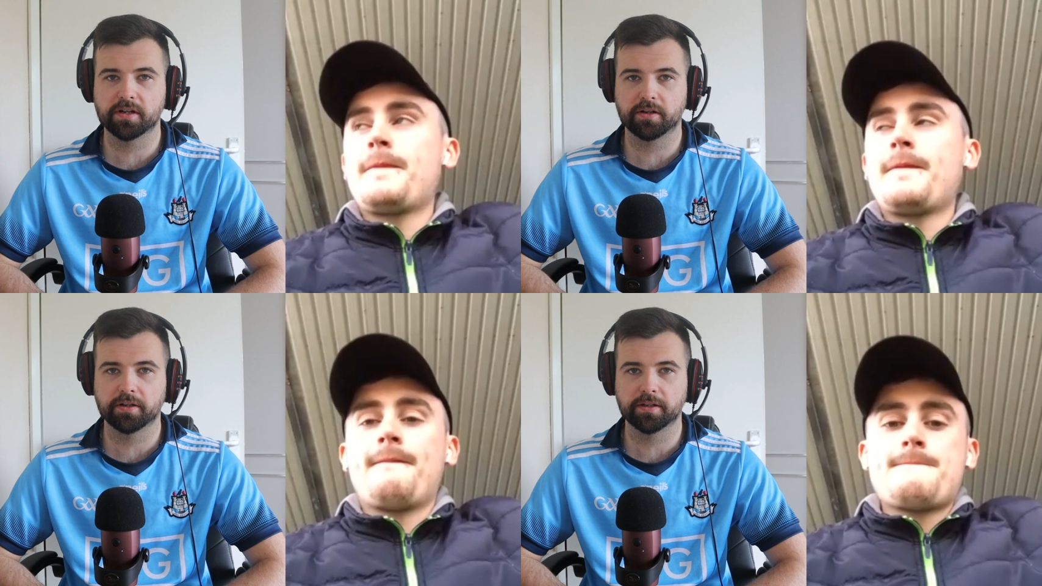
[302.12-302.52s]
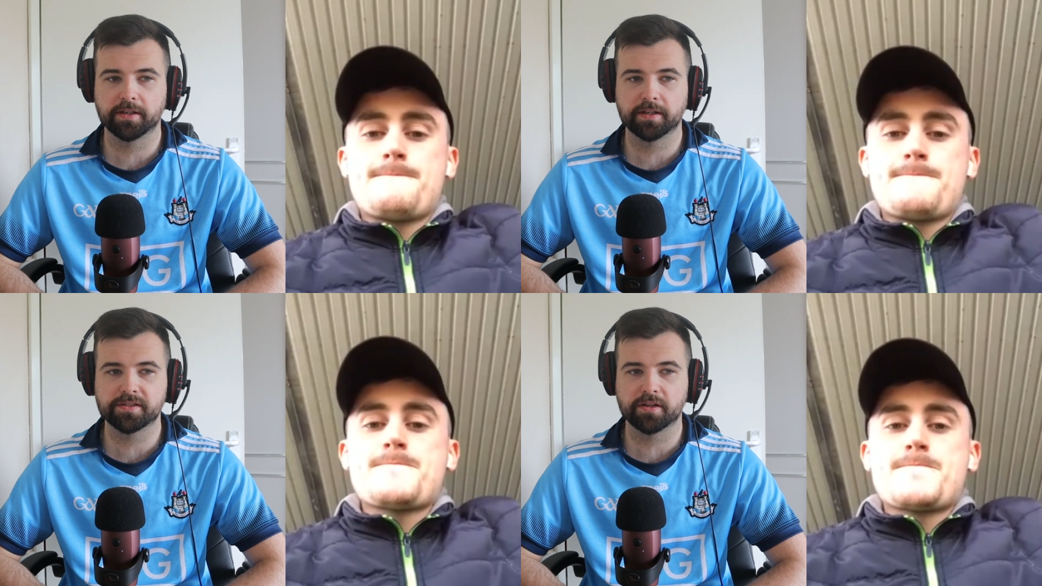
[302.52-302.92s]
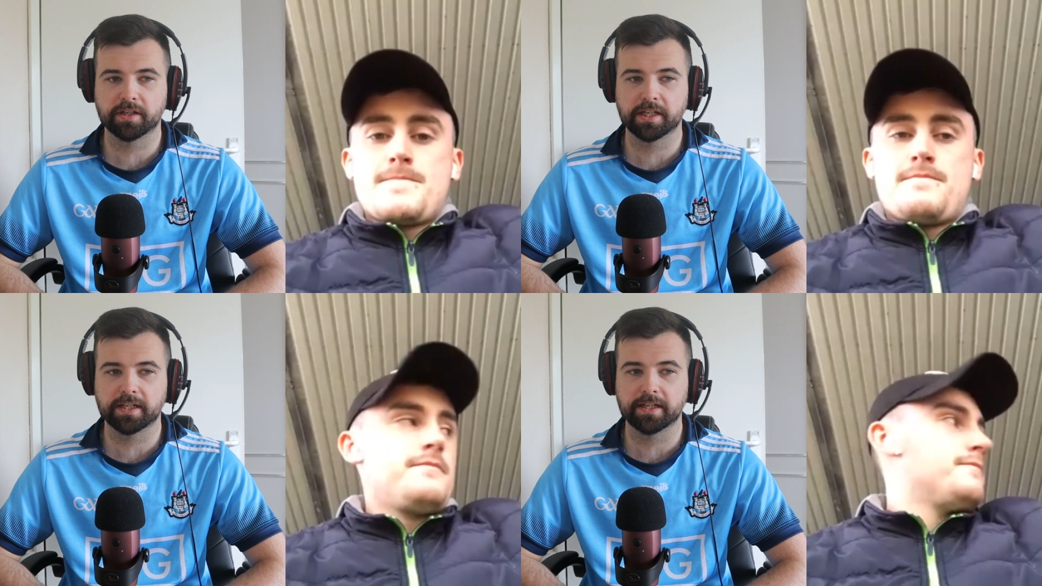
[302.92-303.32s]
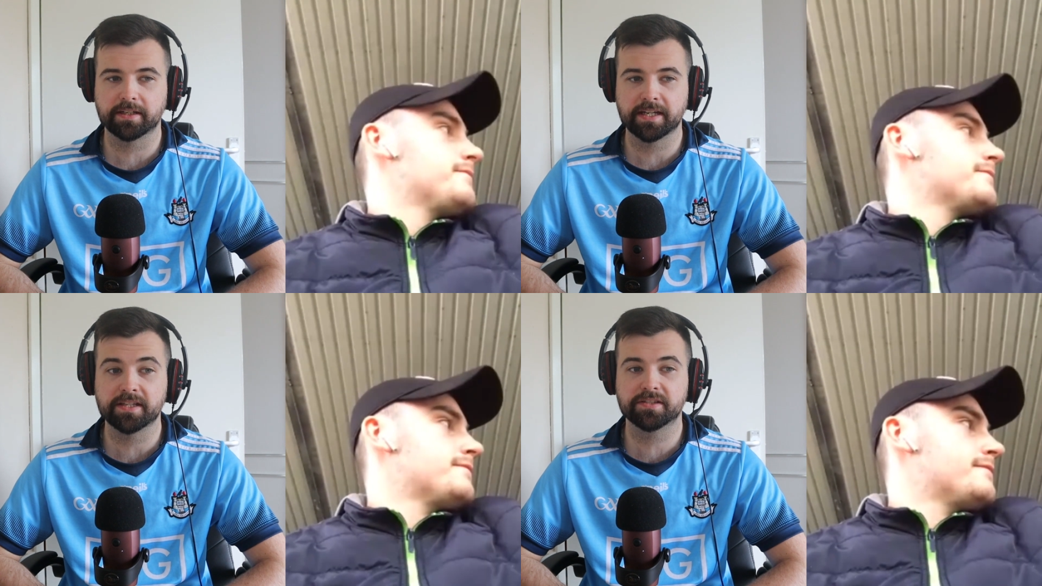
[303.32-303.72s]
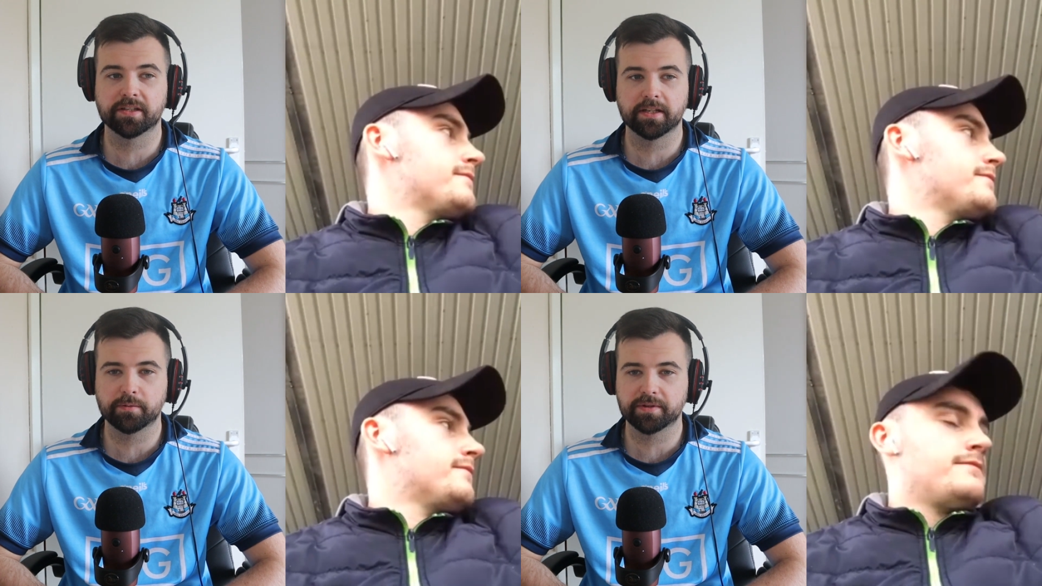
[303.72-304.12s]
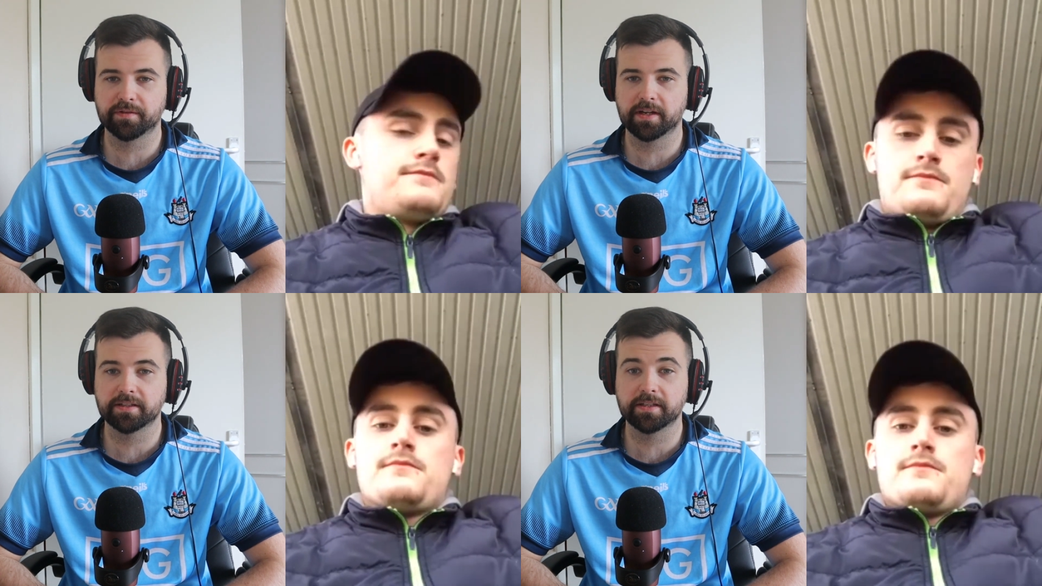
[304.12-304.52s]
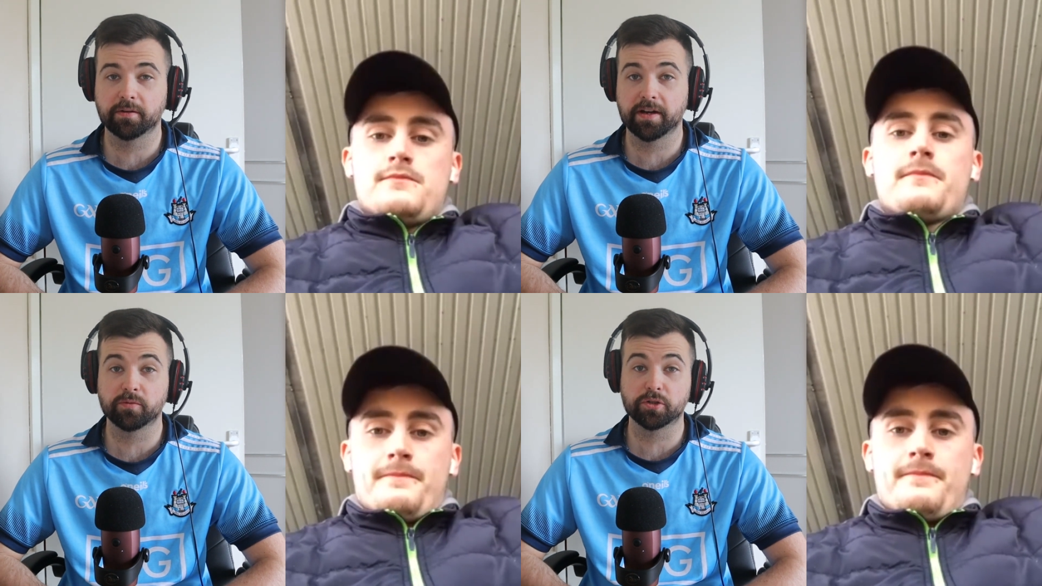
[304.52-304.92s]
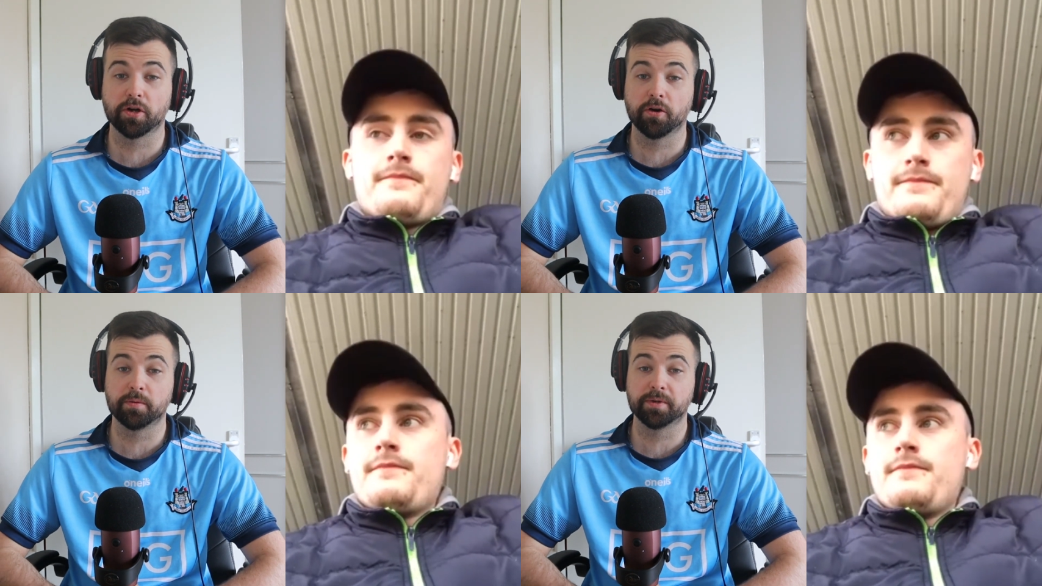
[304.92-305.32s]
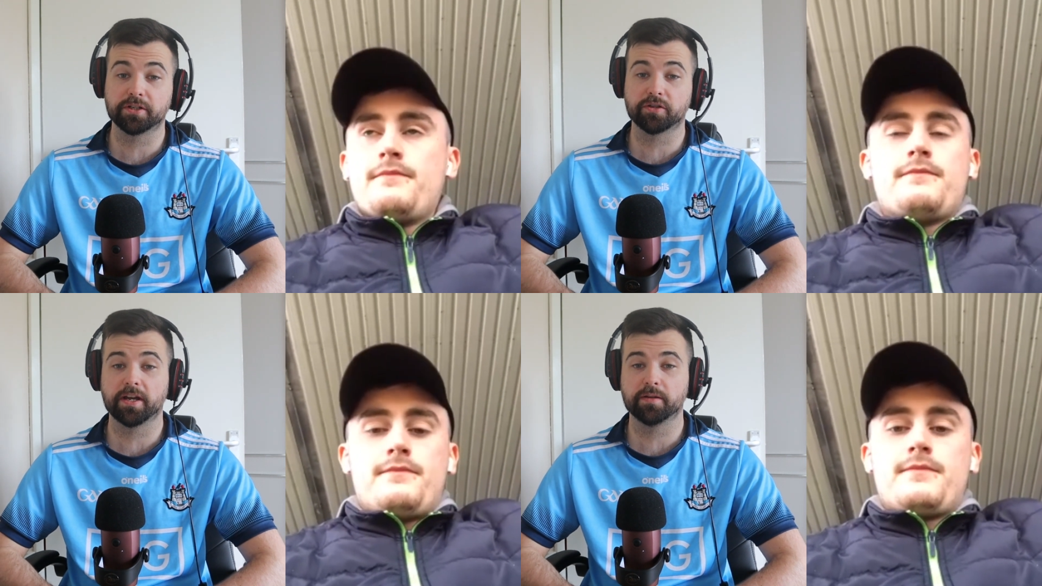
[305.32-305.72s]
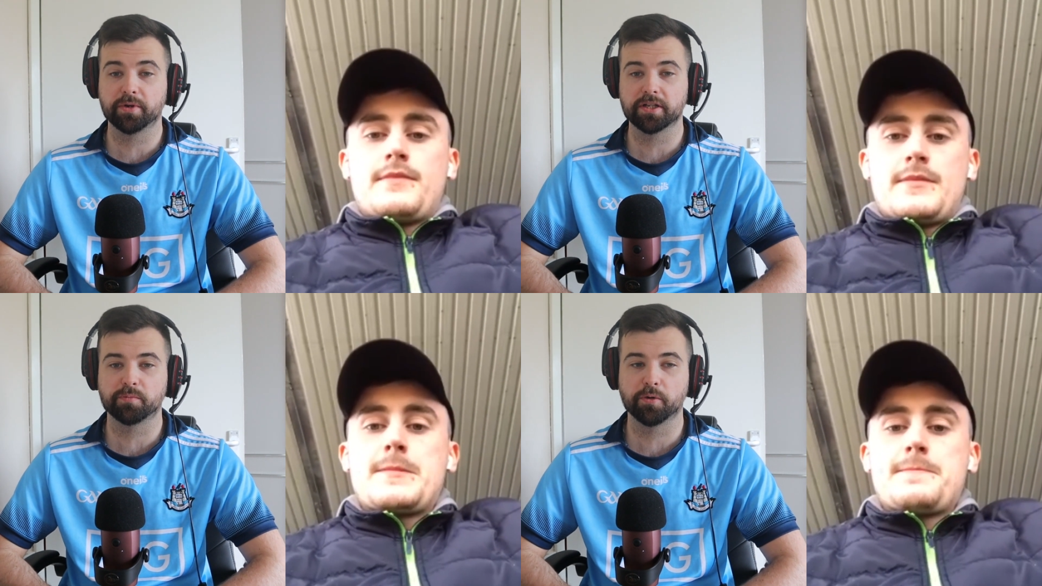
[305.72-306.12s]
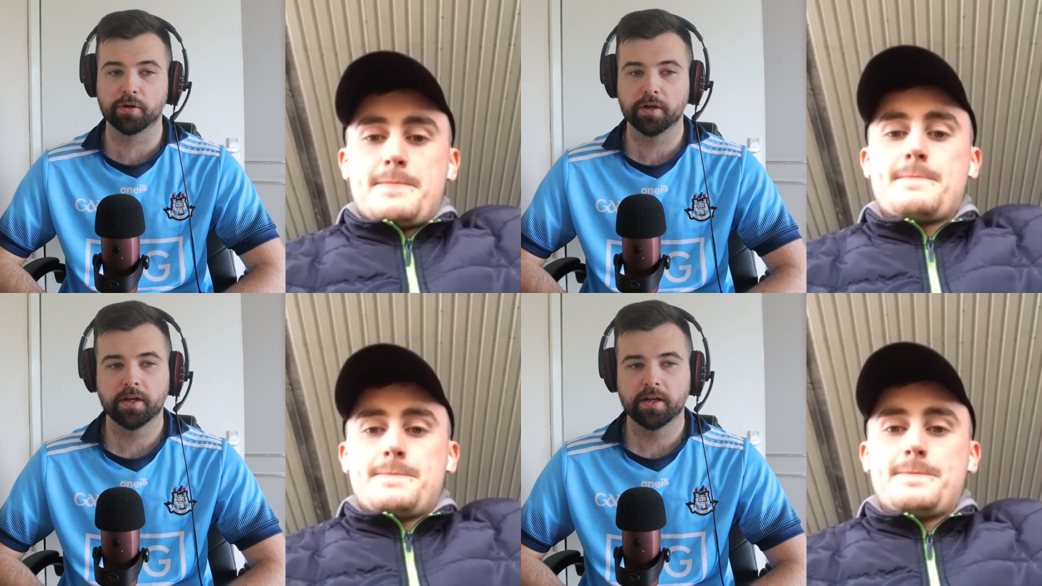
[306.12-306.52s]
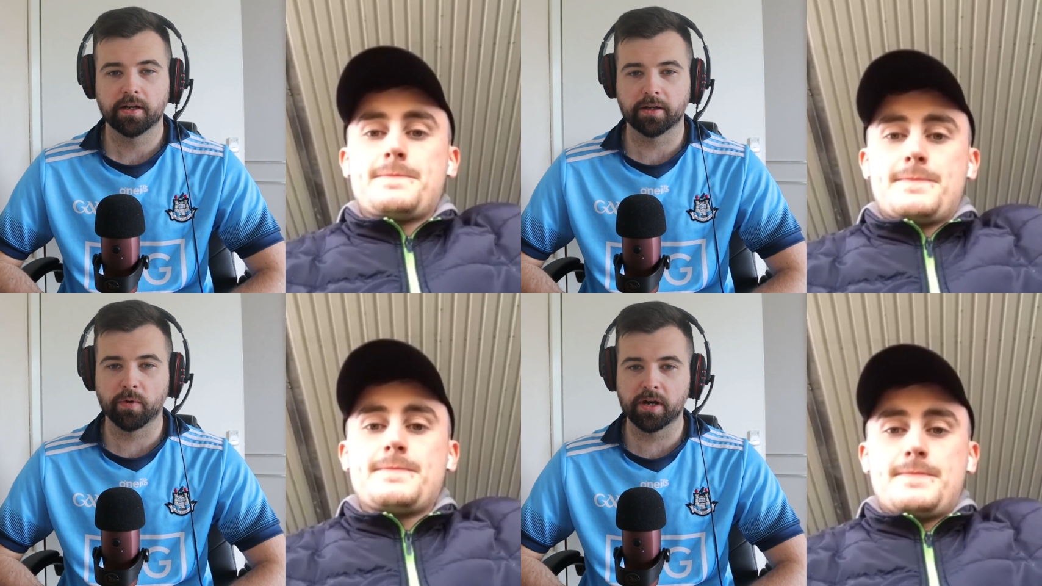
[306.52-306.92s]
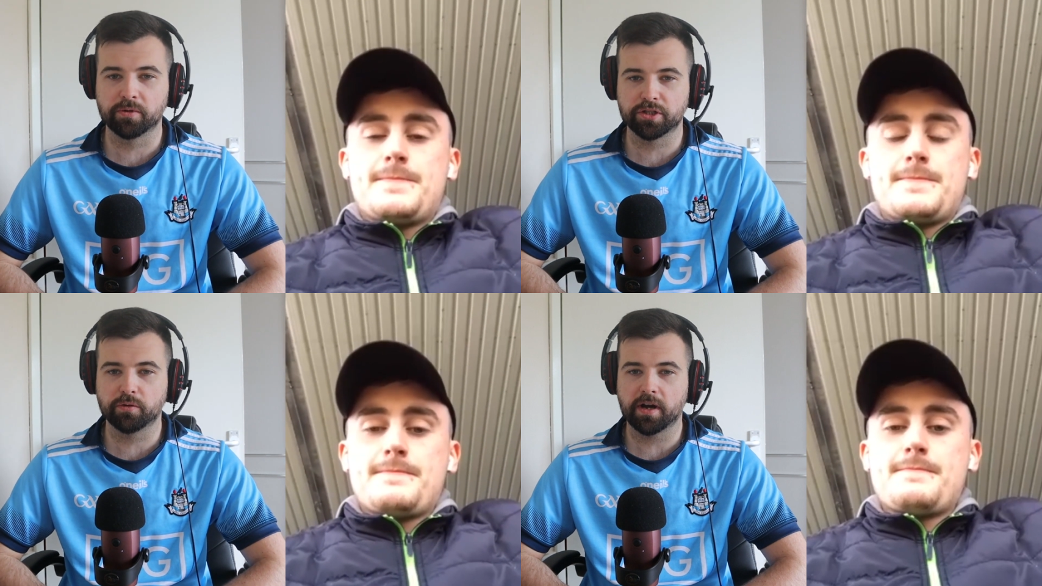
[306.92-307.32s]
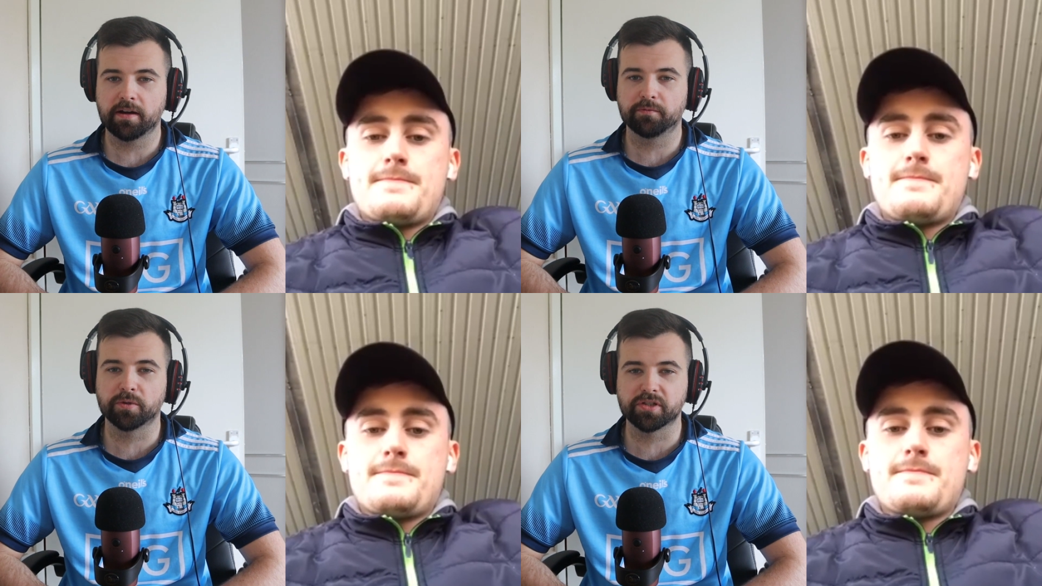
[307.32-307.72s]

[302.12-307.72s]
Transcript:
Speaker 1: not gonna it's not gonna click instantly with the fact that you don't have much time on the training pitch. But like, where would you have?